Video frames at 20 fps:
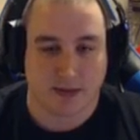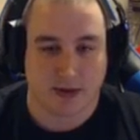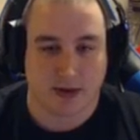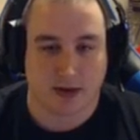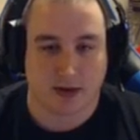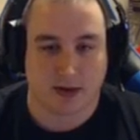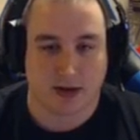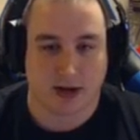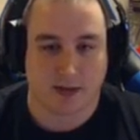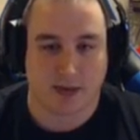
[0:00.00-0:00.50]

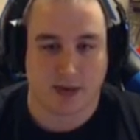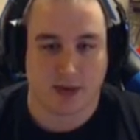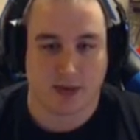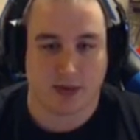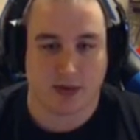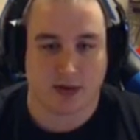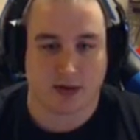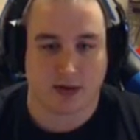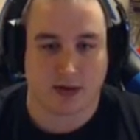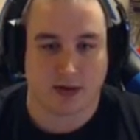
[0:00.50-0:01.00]
A lot of
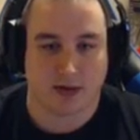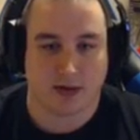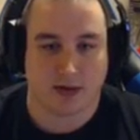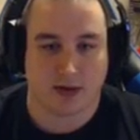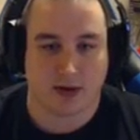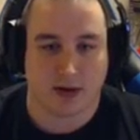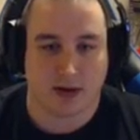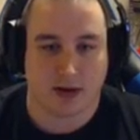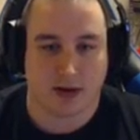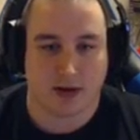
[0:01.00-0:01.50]
people are
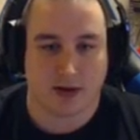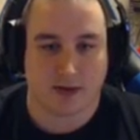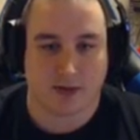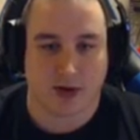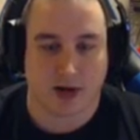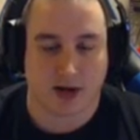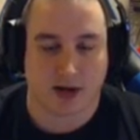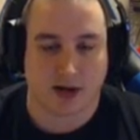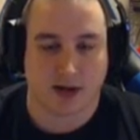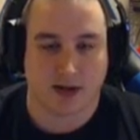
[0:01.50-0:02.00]

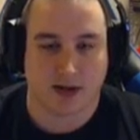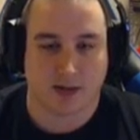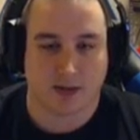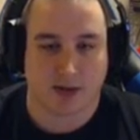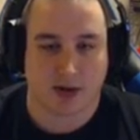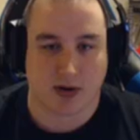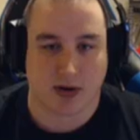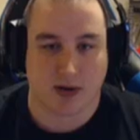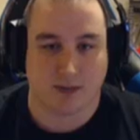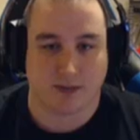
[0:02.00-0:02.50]
running into the
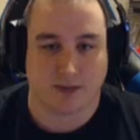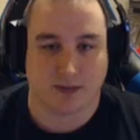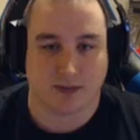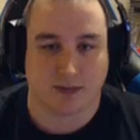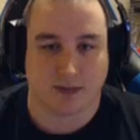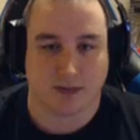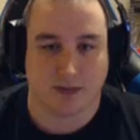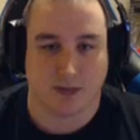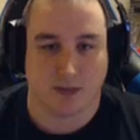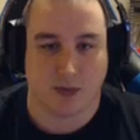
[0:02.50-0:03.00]
problem
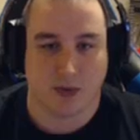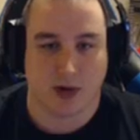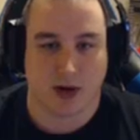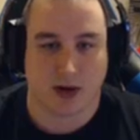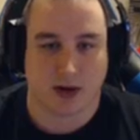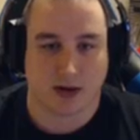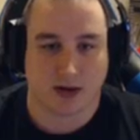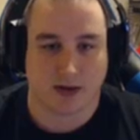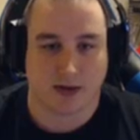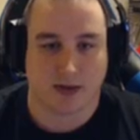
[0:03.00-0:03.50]

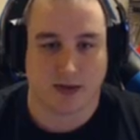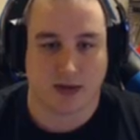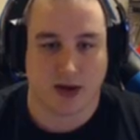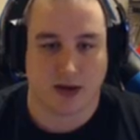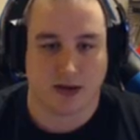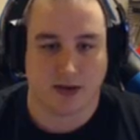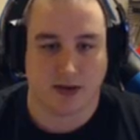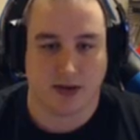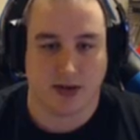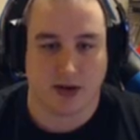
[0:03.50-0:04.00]
where they
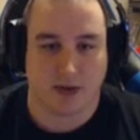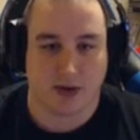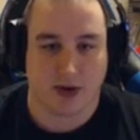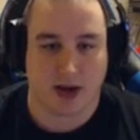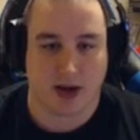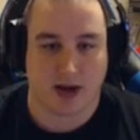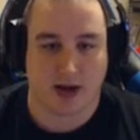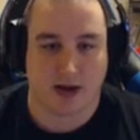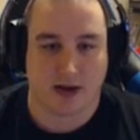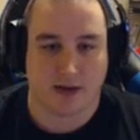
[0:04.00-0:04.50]
don't
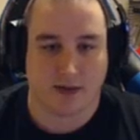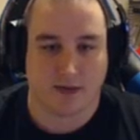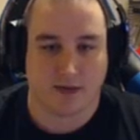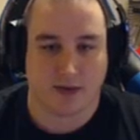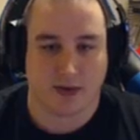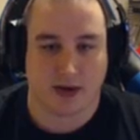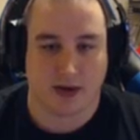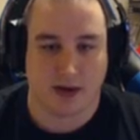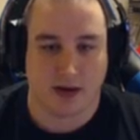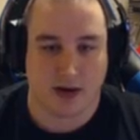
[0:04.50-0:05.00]
have
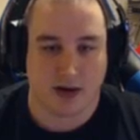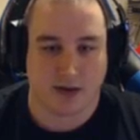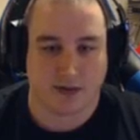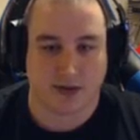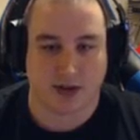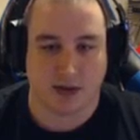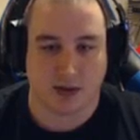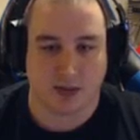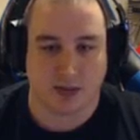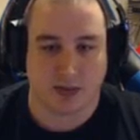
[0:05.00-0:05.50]
enough
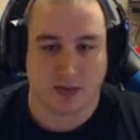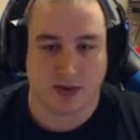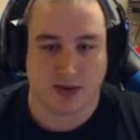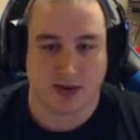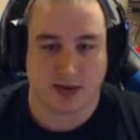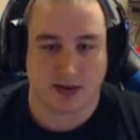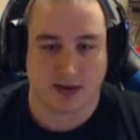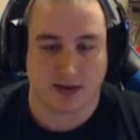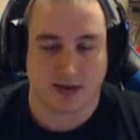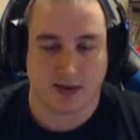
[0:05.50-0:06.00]
skill
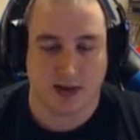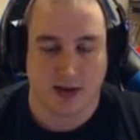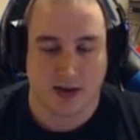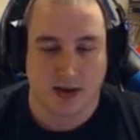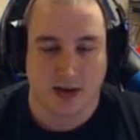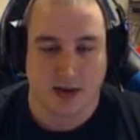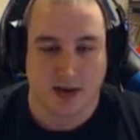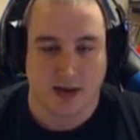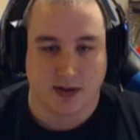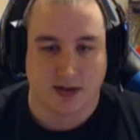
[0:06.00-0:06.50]
points
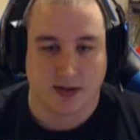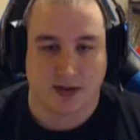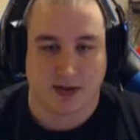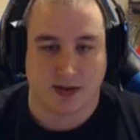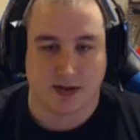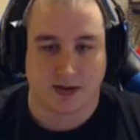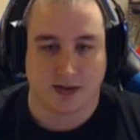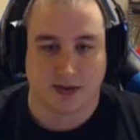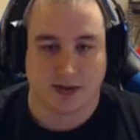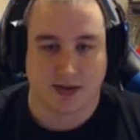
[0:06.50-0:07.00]

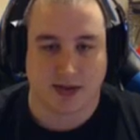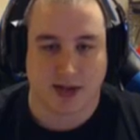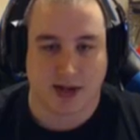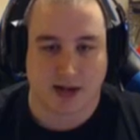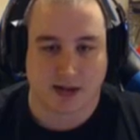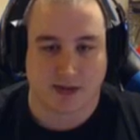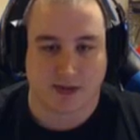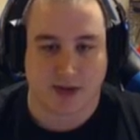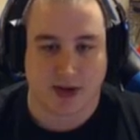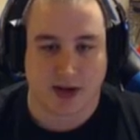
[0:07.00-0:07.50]
to
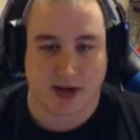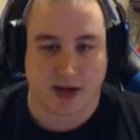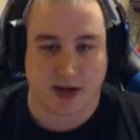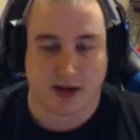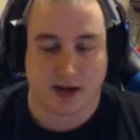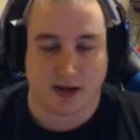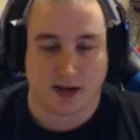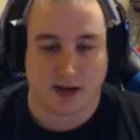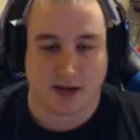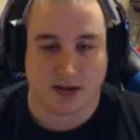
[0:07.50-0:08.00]

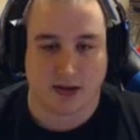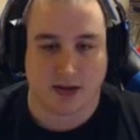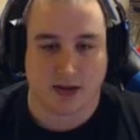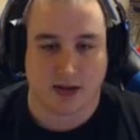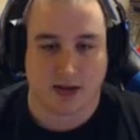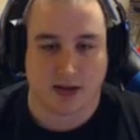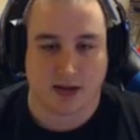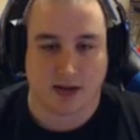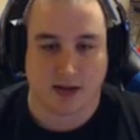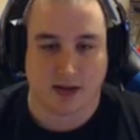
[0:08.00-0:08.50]
satisfy
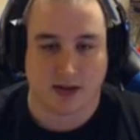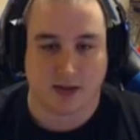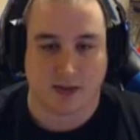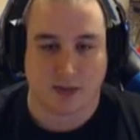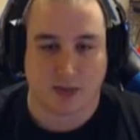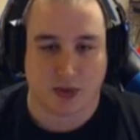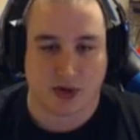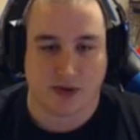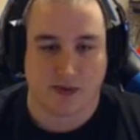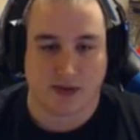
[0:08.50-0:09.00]
the
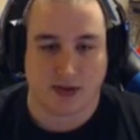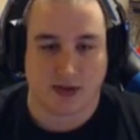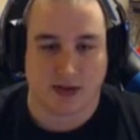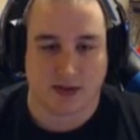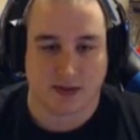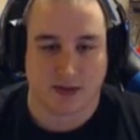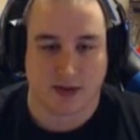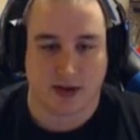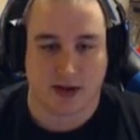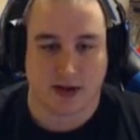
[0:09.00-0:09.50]

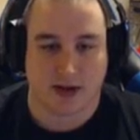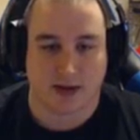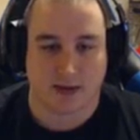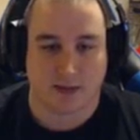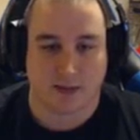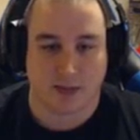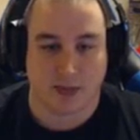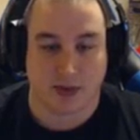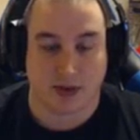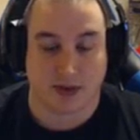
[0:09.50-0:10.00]
previous
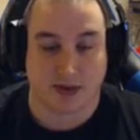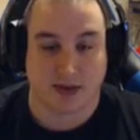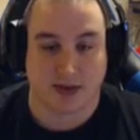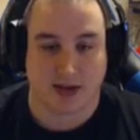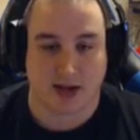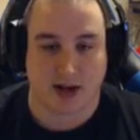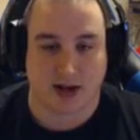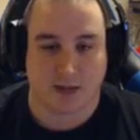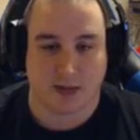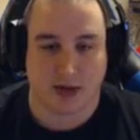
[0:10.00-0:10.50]
builds
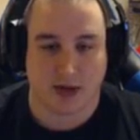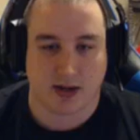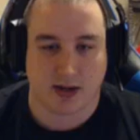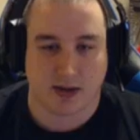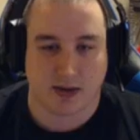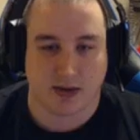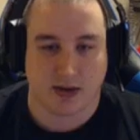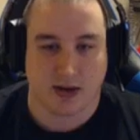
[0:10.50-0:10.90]
that I put out.